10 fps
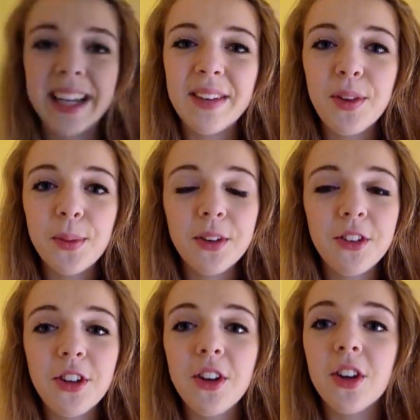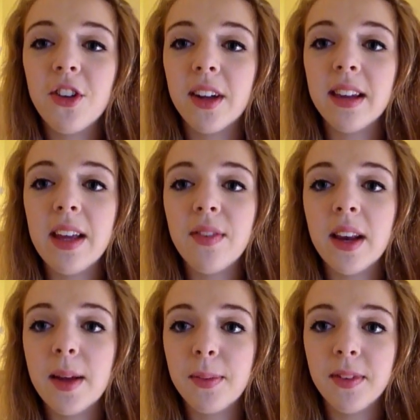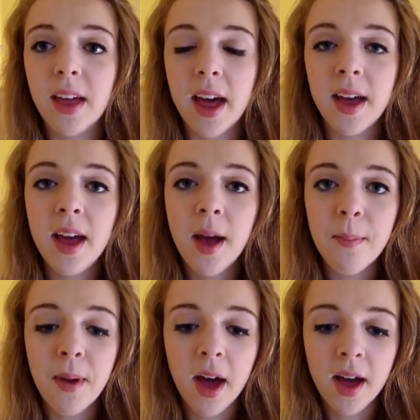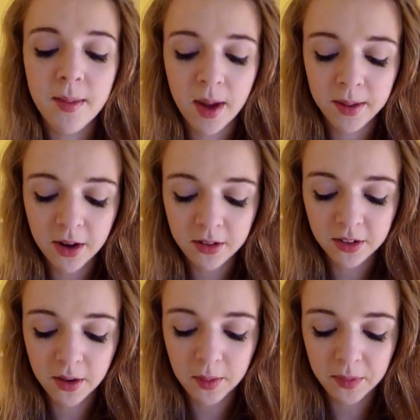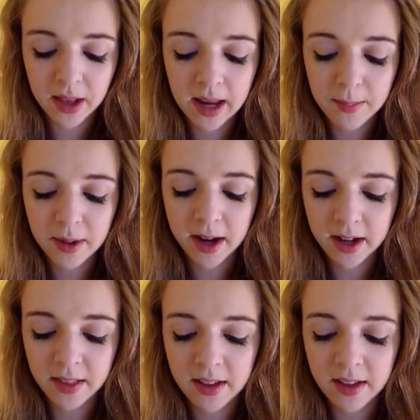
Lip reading: Now if you wanted to, you could just leave the lips there, but I'm going to go in with a lip liner.